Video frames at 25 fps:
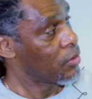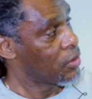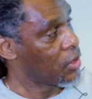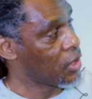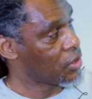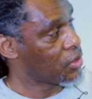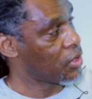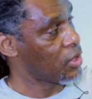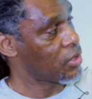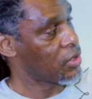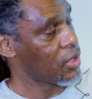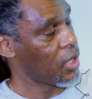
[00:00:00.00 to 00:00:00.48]

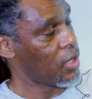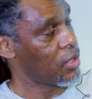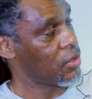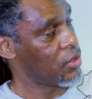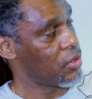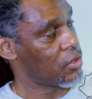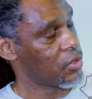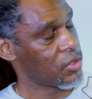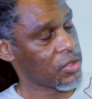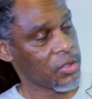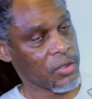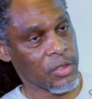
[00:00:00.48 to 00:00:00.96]
this, is in,
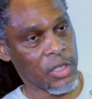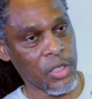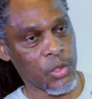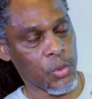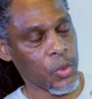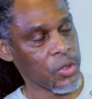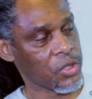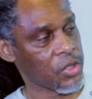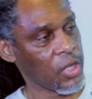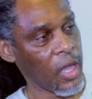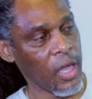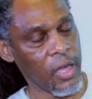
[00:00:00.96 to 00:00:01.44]

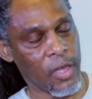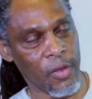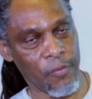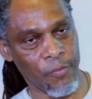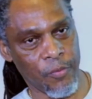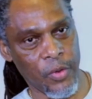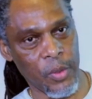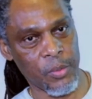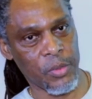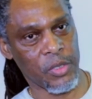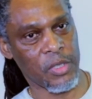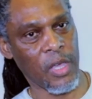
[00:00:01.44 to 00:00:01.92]
this was taken
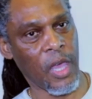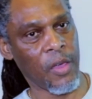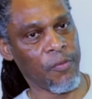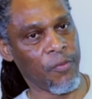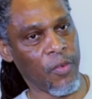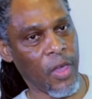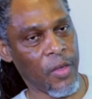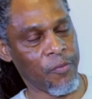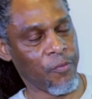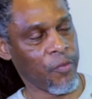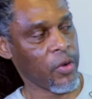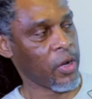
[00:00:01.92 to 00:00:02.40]
from
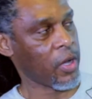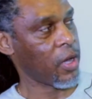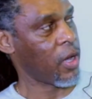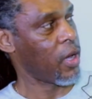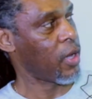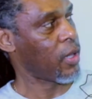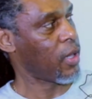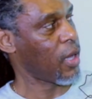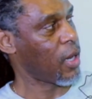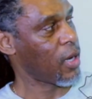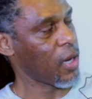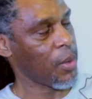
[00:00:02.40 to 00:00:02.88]
South Africa.
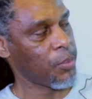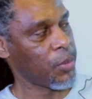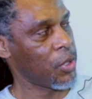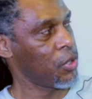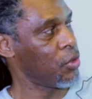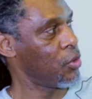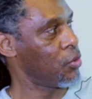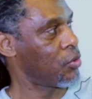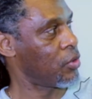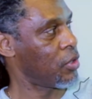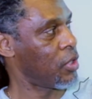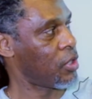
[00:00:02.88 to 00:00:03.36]
Again, I've
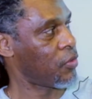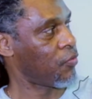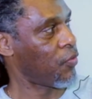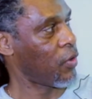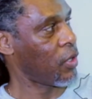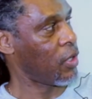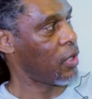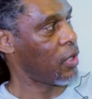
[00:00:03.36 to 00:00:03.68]
been using this for